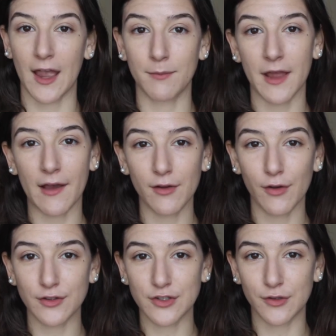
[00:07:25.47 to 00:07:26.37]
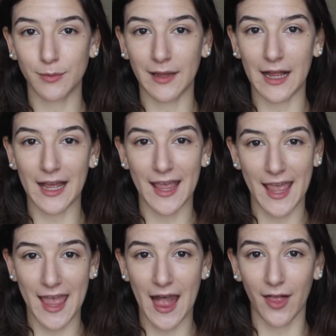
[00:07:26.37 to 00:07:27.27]
I'm now going to apply
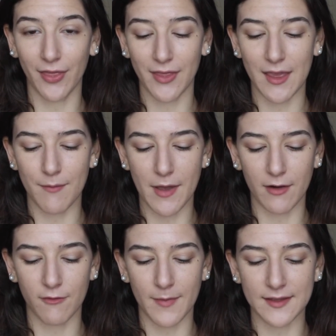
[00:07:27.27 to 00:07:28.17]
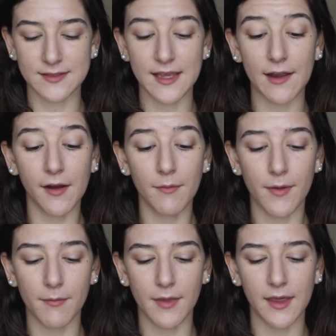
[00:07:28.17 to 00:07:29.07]
a healthy amount of mascara,
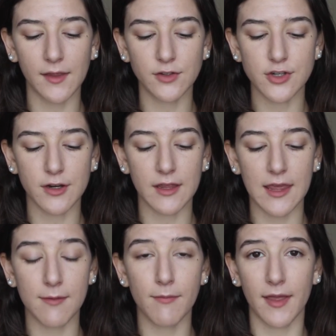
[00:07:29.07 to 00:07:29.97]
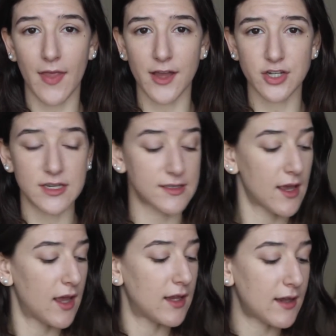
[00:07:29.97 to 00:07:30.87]
but making sure to keep my lashes
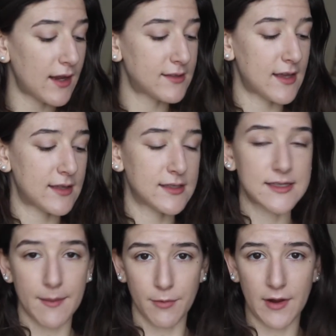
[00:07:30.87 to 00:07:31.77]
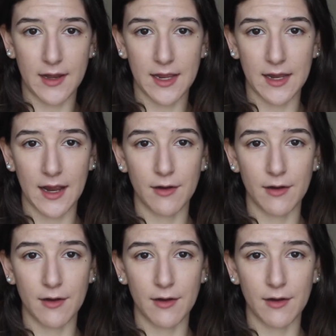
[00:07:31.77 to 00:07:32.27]
nice and separated.